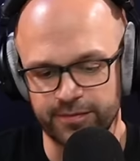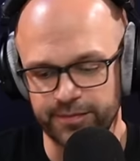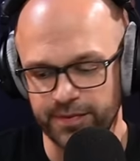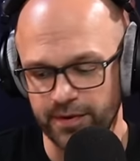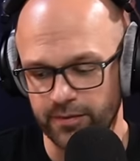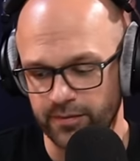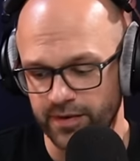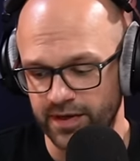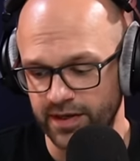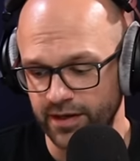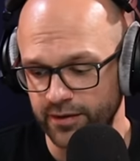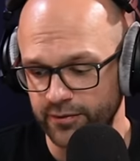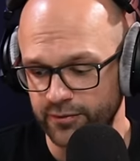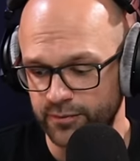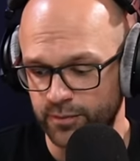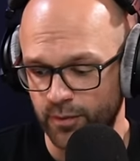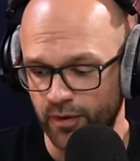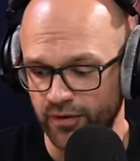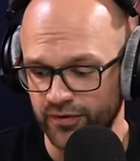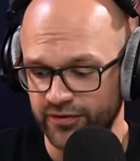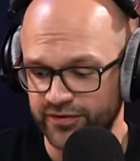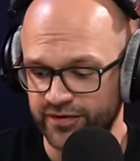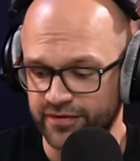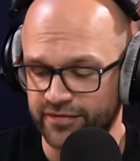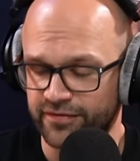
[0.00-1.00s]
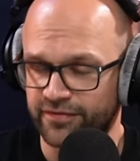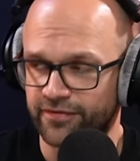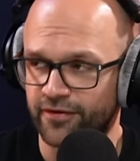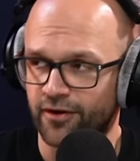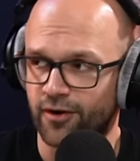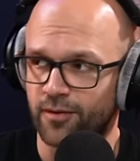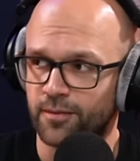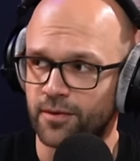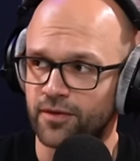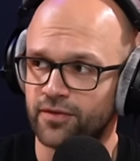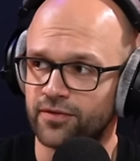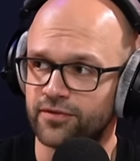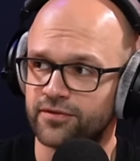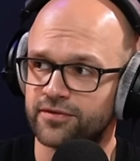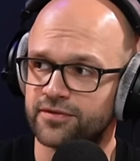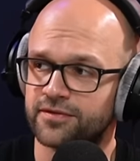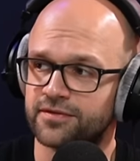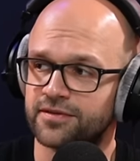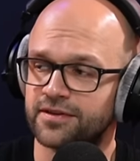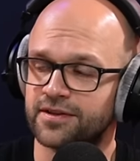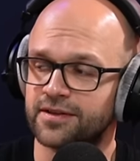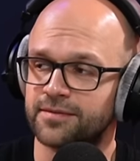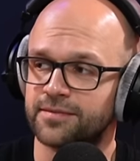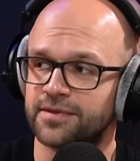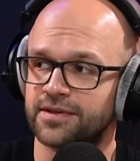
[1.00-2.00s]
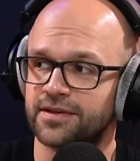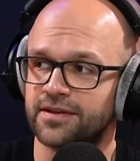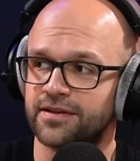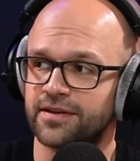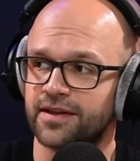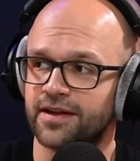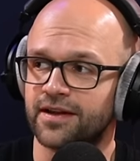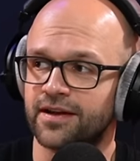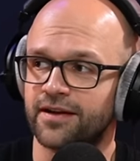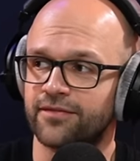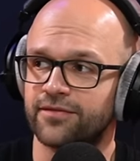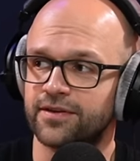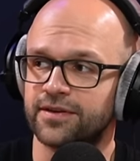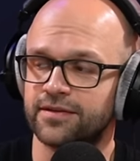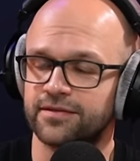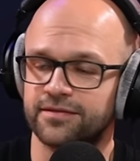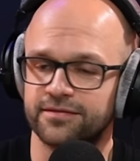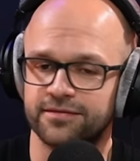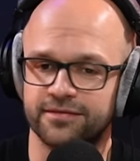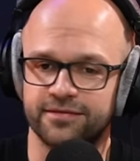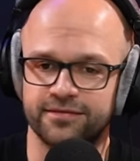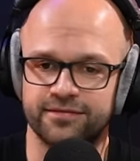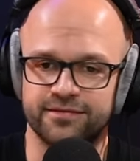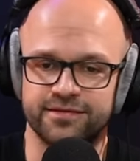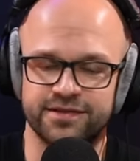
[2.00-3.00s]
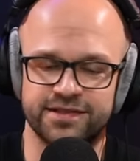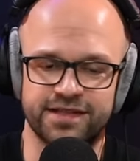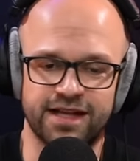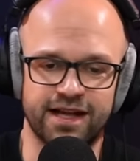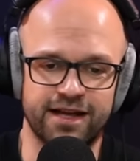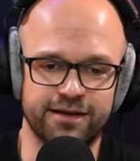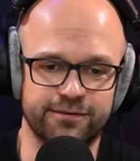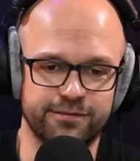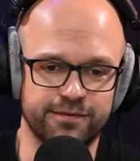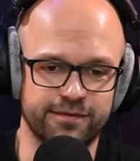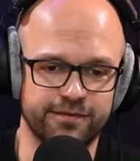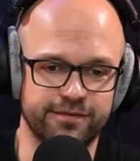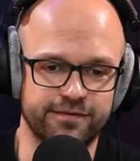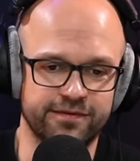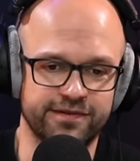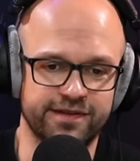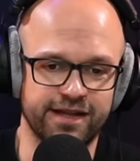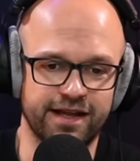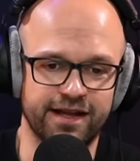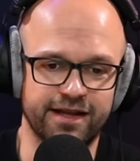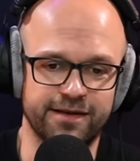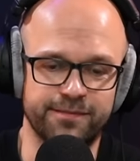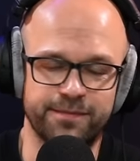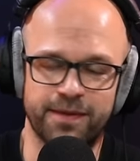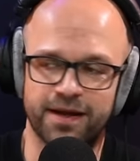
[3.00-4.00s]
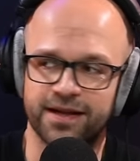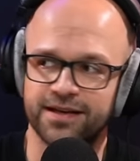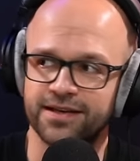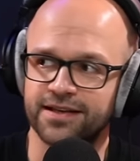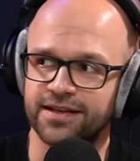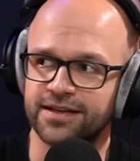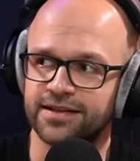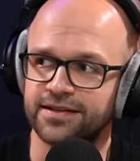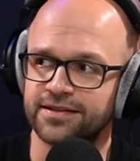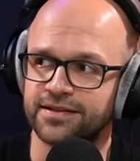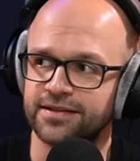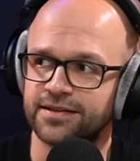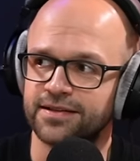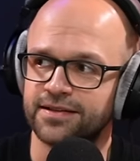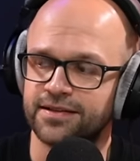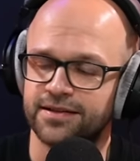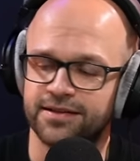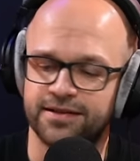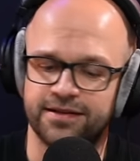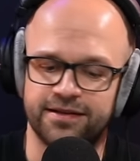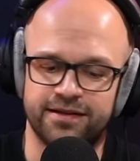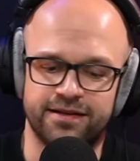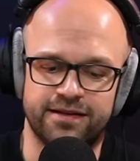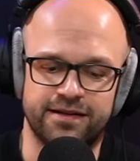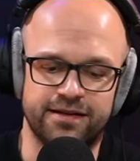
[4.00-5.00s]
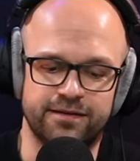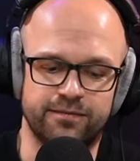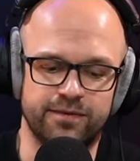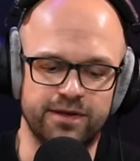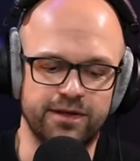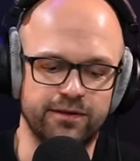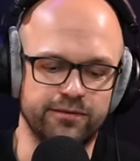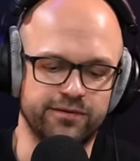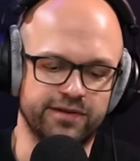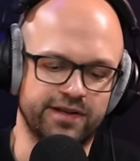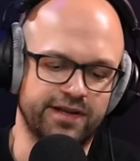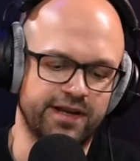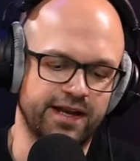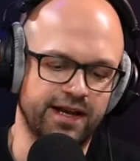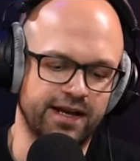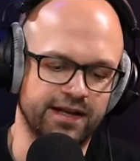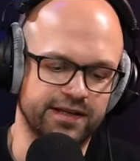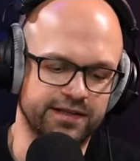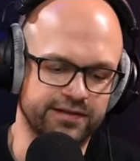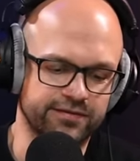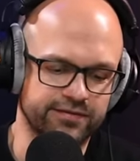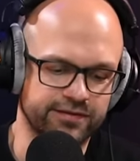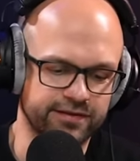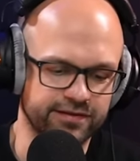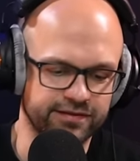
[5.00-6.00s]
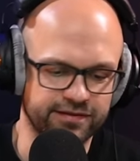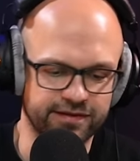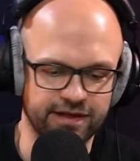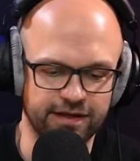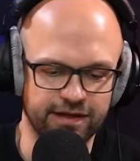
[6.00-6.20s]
a bit, we lose once in 4 months in the middle of that, having started badly. We lose at Cardiff because